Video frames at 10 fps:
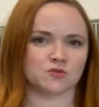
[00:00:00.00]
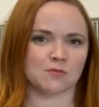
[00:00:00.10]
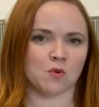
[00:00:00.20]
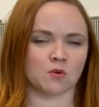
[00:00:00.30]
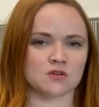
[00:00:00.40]
to
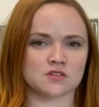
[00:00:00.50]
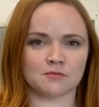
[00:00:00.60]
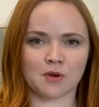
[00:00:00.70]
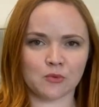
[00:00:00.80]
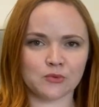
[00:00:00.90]
report
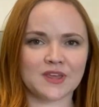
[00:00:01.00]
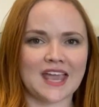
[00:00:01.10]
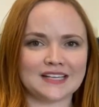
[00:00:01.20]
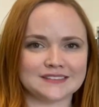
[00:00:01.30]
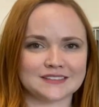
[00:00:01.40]
both
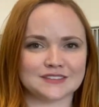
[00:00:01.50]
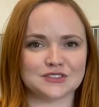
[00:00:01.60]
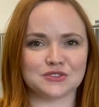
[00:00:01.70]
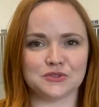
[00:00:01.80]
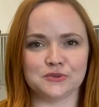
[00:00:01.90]
cases
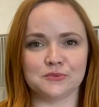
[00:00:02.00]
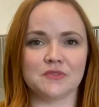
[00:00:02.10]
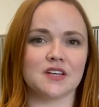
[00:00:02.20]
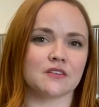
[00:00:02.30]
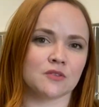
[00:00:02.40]
to
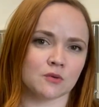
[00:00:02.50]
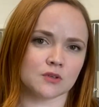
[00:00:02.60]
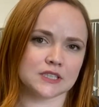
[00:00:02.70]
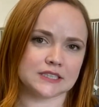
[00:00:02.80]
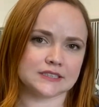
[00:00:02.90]
the
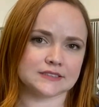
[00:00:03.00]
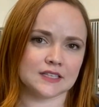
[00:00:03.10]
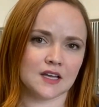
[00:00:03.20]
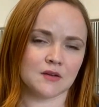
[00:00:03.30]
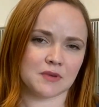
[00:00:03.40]
authorities
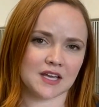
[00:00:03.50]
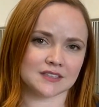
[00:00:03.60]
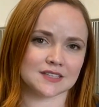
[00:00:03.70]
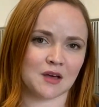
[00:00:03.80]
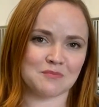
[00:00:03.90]
because
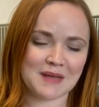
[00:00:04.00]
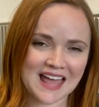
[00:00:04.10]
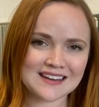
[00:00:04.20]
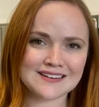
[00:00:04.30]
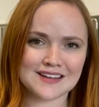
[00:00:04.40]

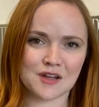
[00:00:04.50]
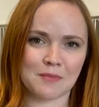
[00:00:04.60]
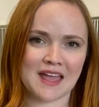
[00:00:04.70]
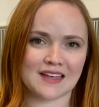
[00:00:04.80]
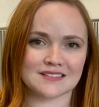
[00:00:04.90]
abandoning a
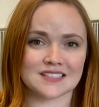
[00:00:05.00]
pet